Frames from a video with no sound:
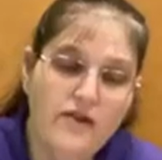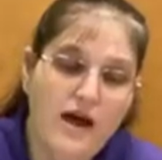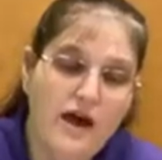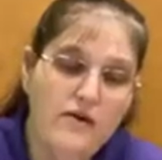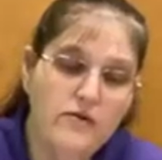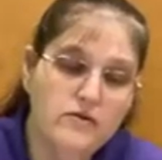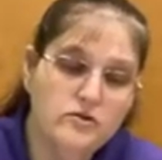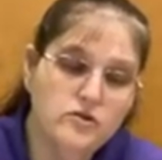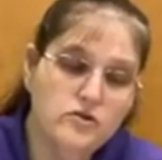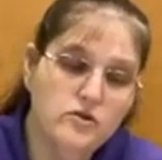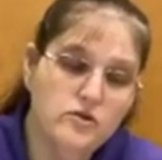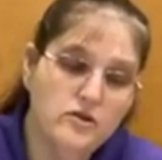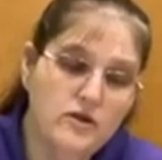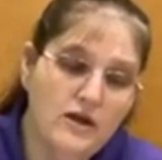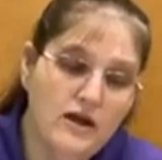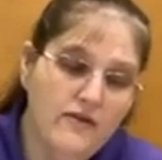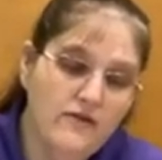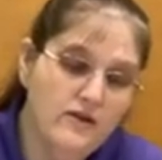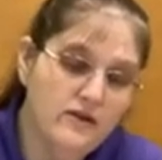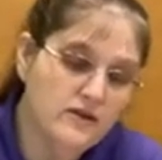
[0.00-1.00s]
flowers, you're
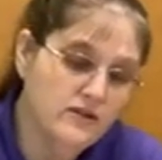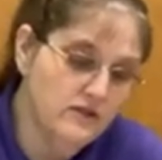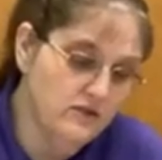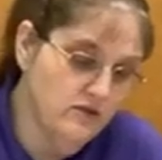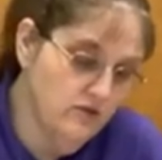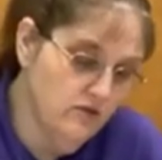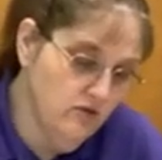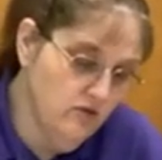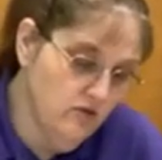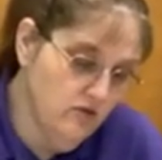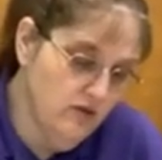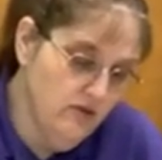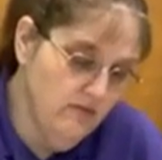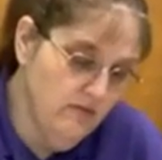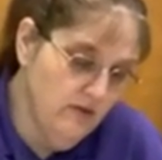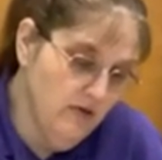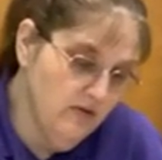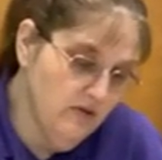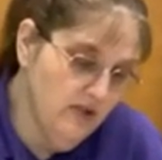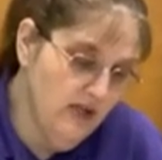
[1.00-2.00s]
going to have to
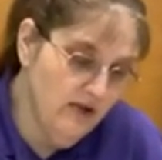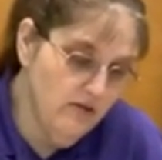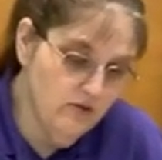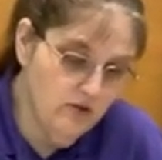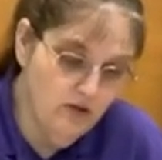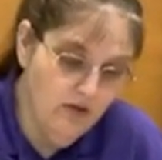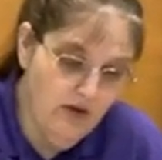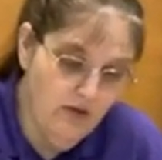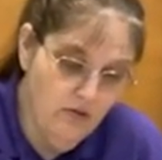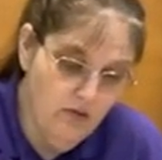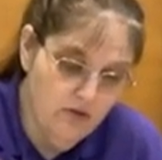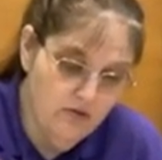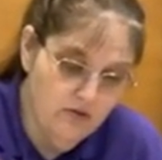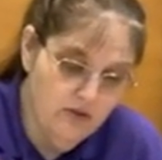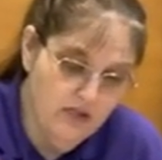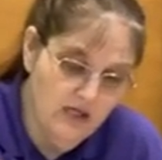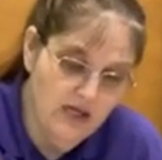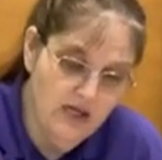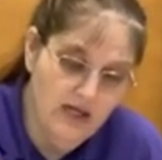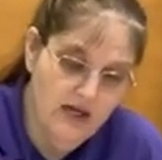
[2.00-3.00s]
trim those down so they will
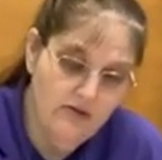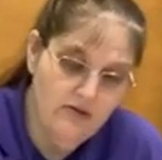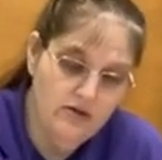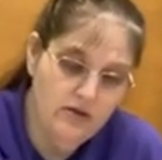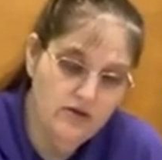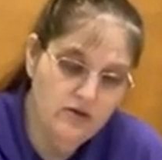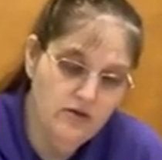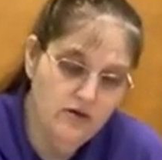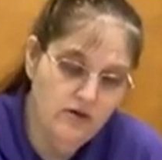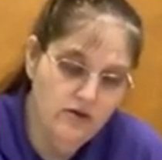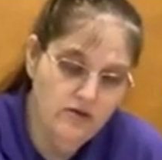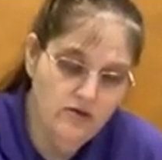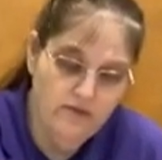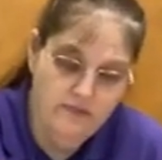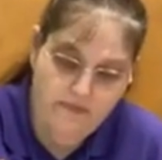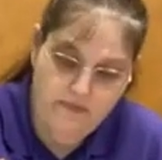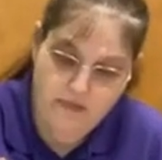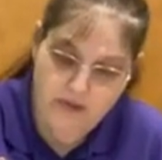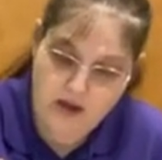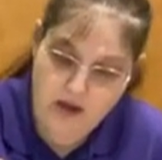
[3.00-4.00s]
sit down in your
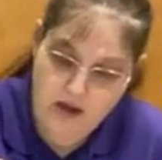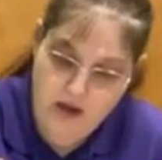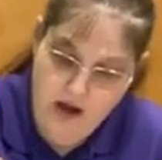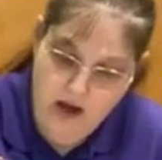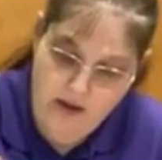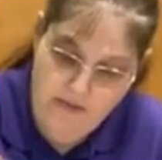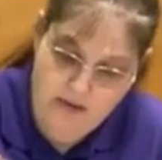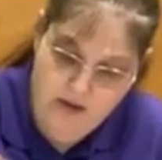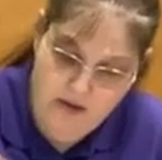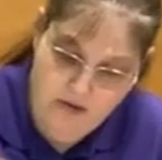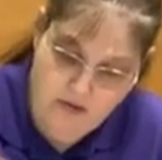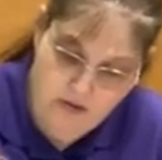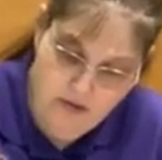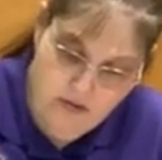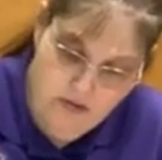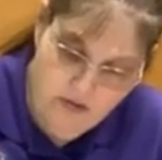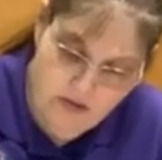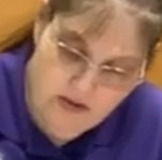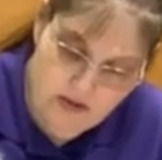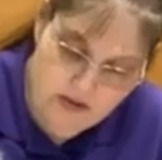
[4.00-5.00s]
or you